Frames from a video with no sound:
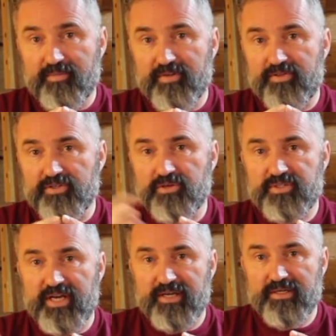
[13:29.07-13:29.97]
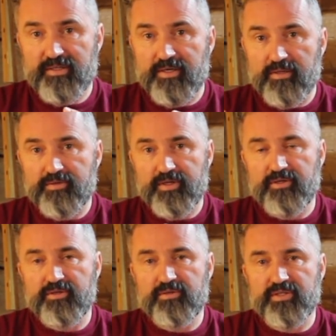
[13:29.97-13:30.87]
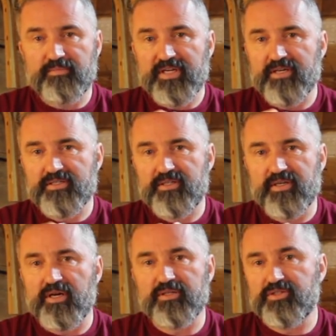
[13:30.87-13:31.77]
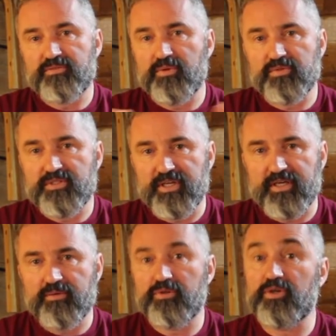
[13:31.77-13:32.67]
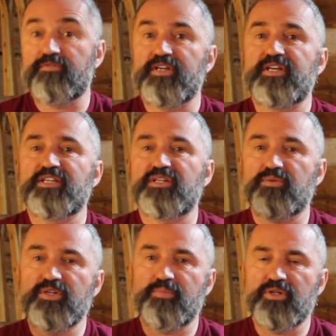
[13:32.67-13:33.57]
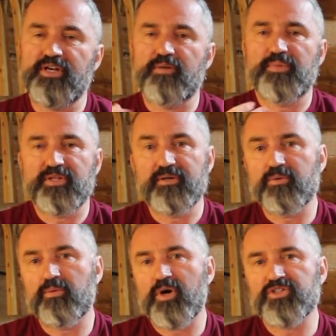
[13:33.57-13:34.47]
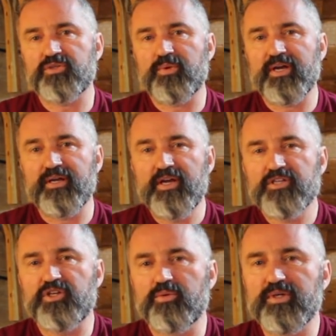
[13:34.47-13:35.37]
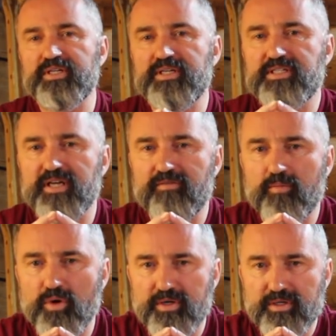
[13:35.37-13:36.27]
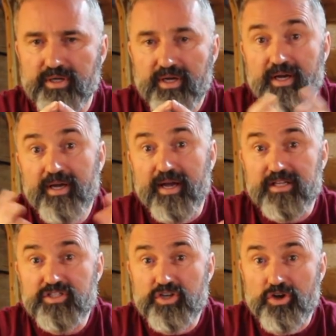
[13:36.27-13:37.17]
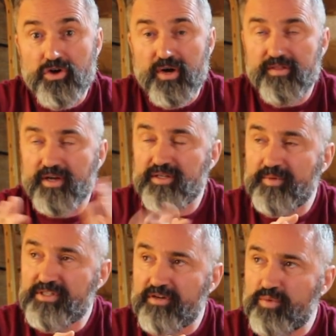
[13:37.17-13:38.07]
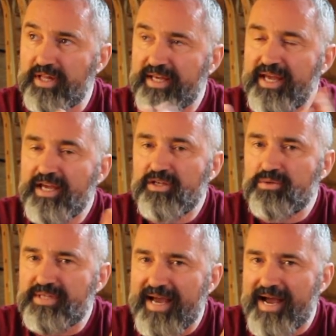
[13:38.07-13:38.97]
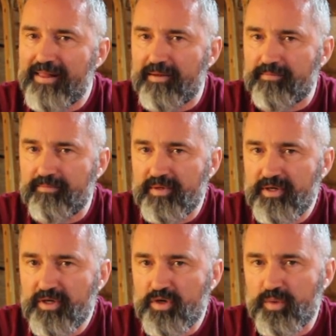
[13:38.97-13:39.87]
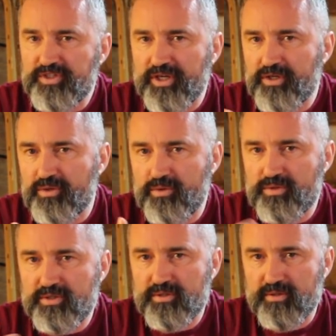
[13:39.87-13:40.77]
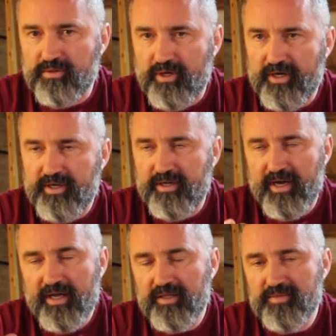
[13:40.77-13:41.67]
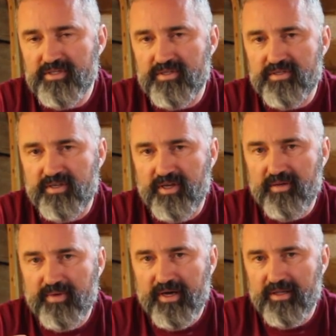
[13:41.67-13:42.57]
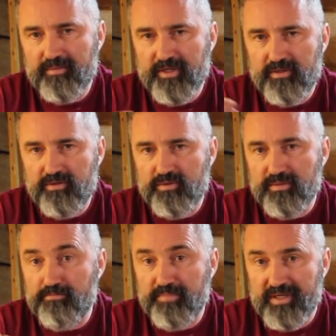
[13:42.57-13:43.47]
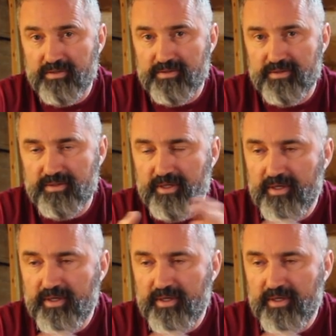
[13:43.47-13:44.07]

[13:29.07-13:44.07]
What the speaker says: if there's no tannin in the color that you're using, because the color just won't stick. It'll look fantastic when you pull it out, but then it will wash away. So you really need to have a mordant. And so I thought to myself, well, I can't use alum, which I use a lot, and alum is the same alum that you use in pickles,